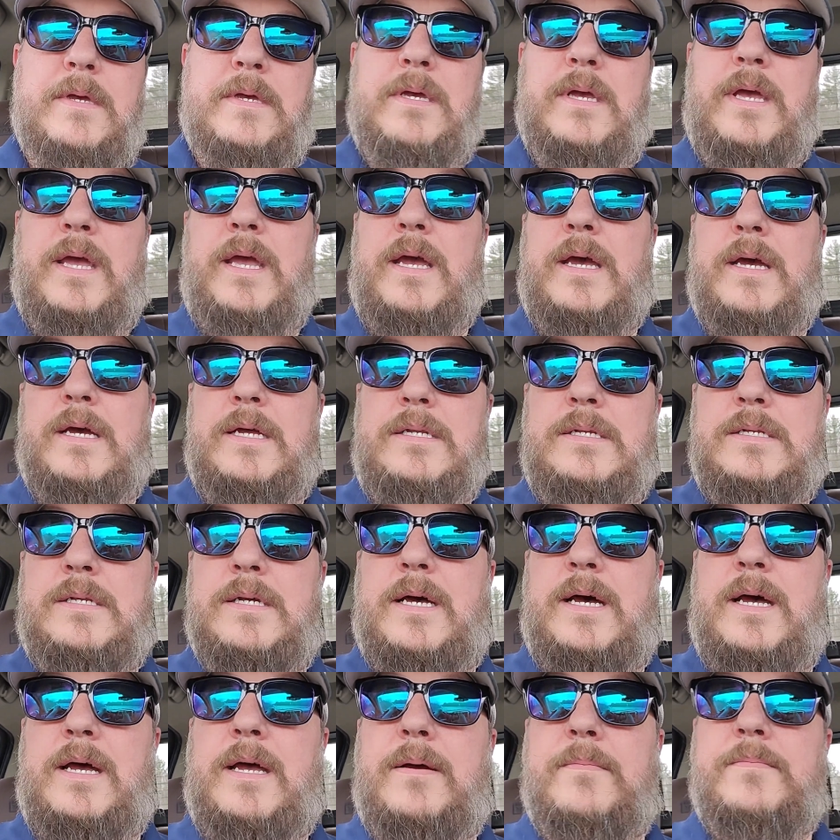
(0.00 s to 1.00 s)
and
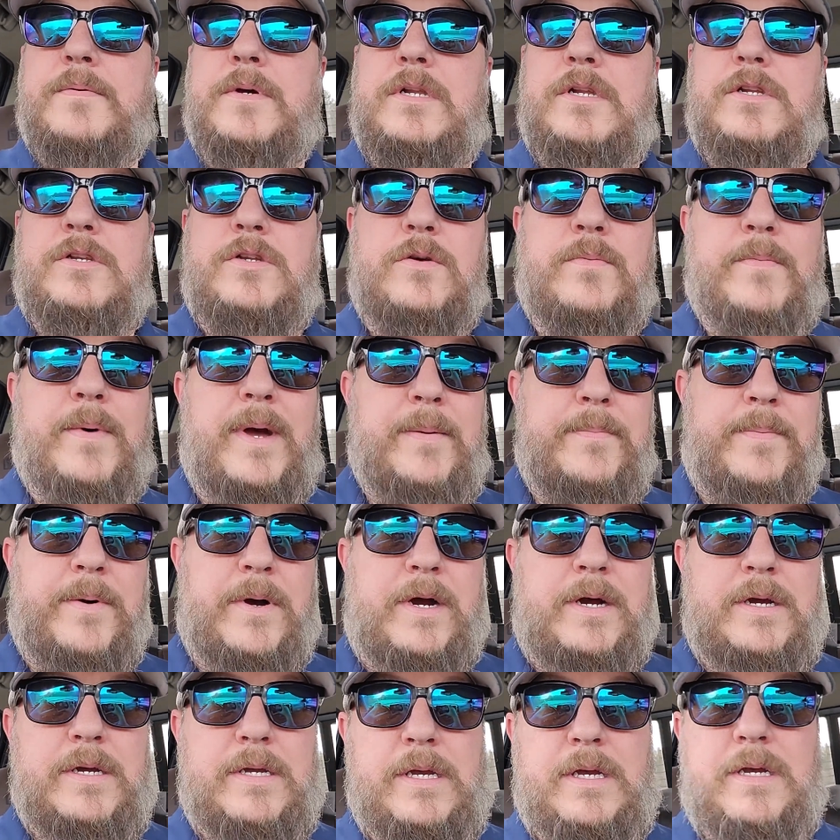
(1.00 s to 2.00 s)
I am going to do my
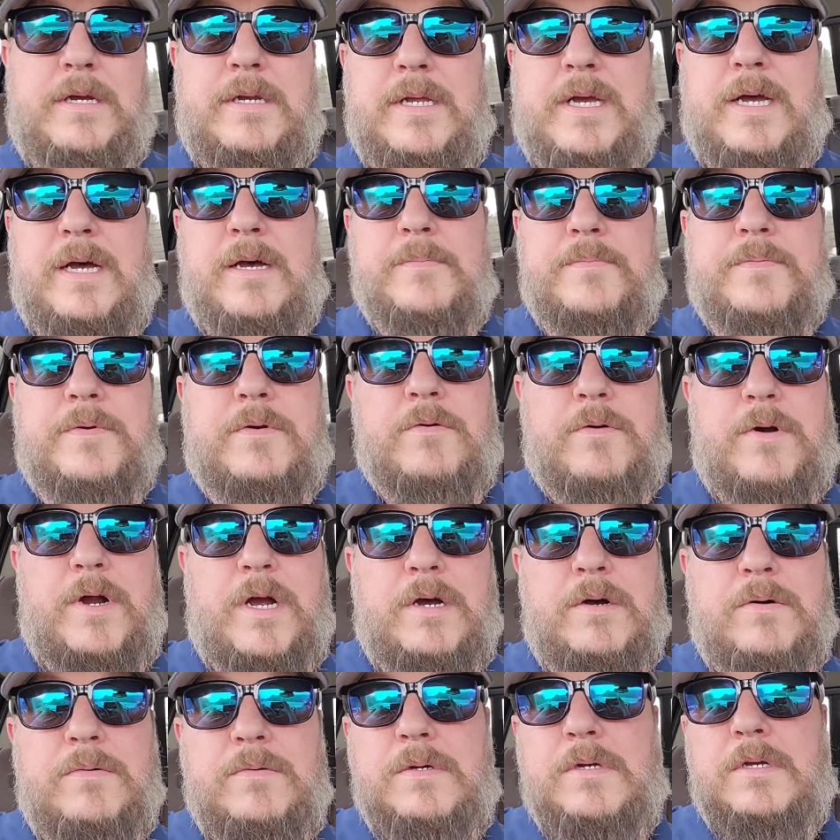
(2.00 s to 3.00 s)
part here to help
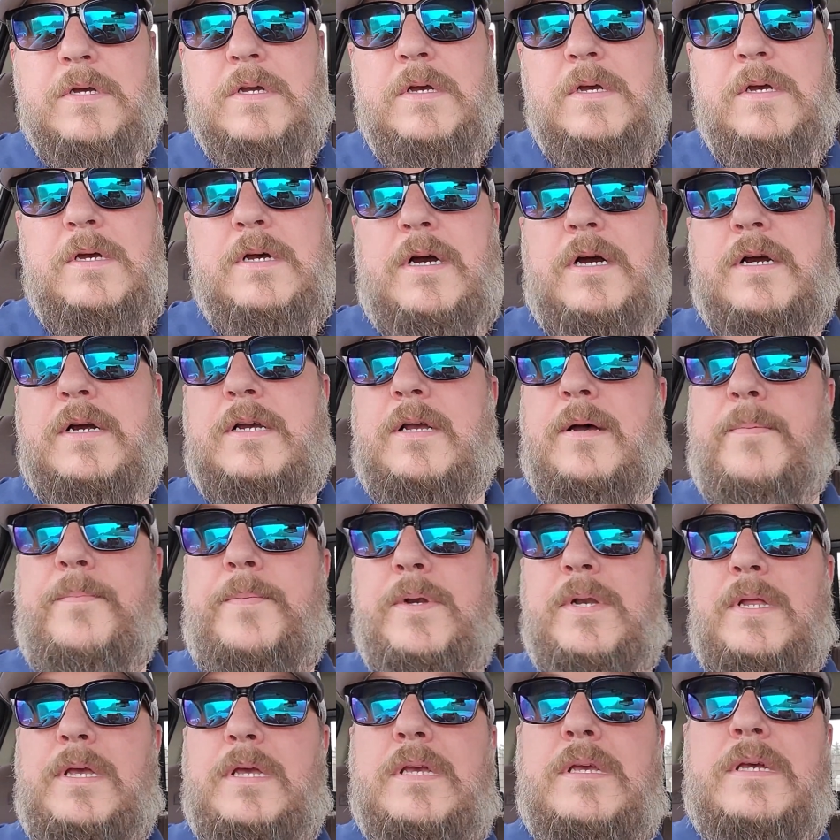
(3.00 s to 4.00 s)
grow our
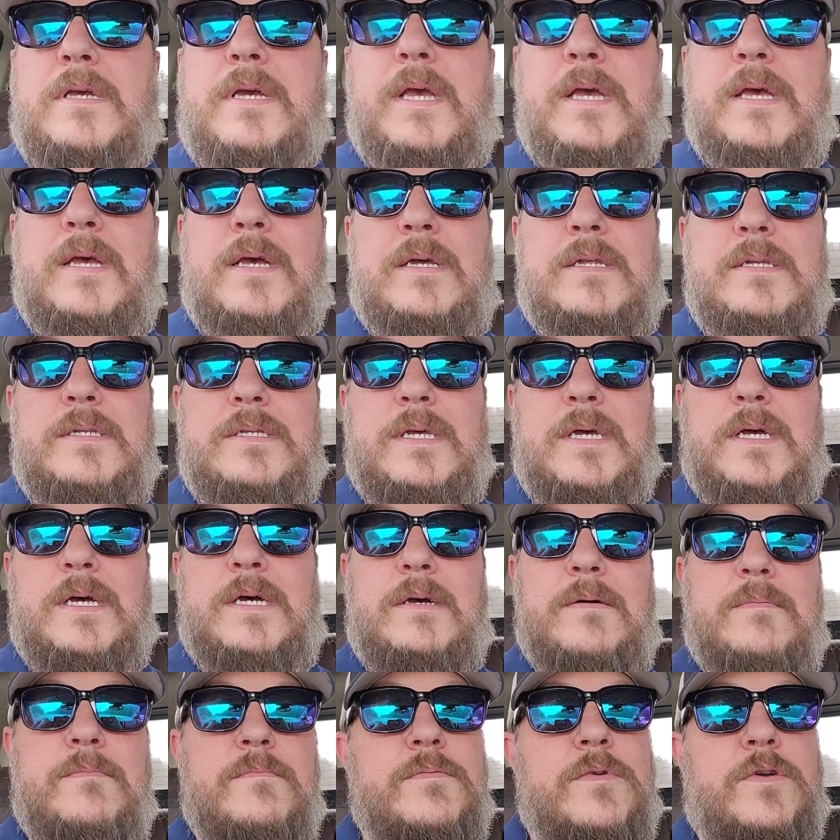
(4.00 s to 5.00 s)
company and
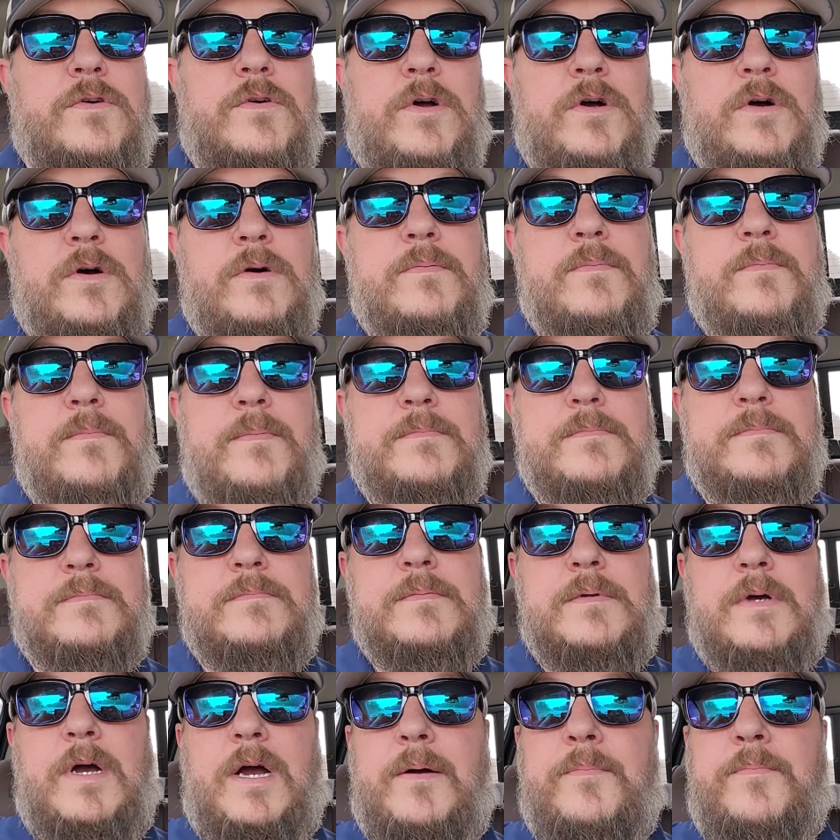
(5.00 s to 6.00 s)
grow
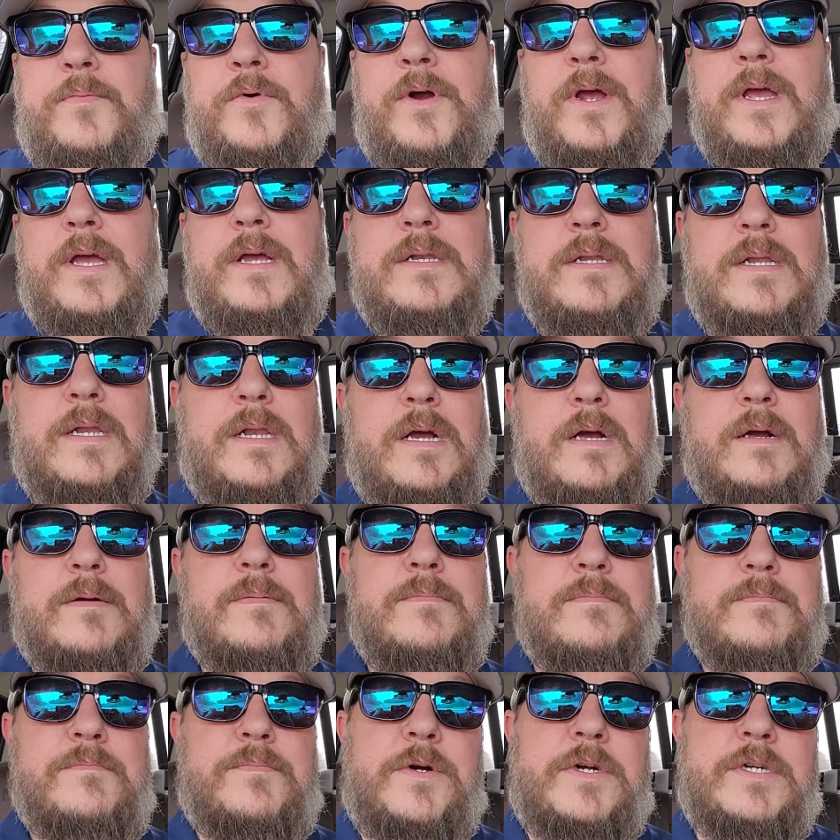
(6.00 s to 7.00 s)
our brand and our
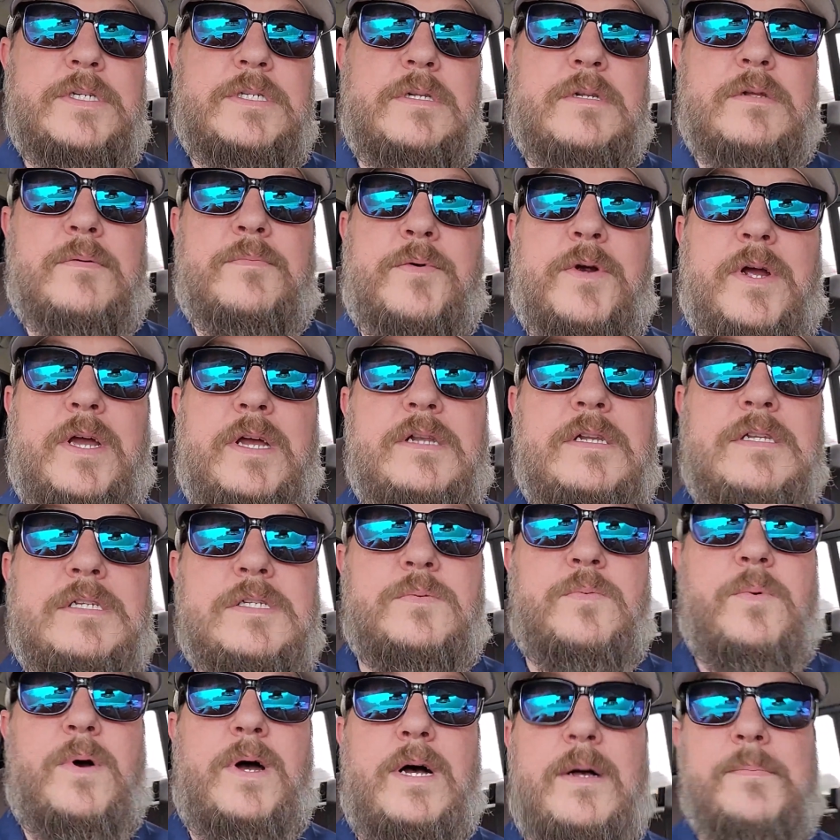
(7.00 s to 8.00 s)
personal brand as
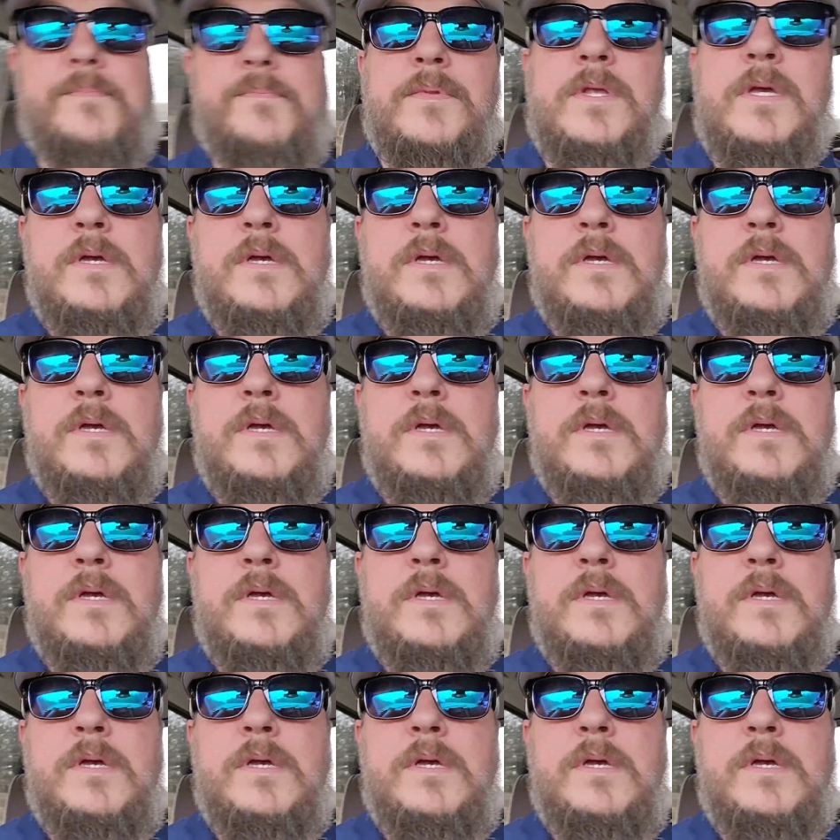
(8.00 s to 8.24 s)
well.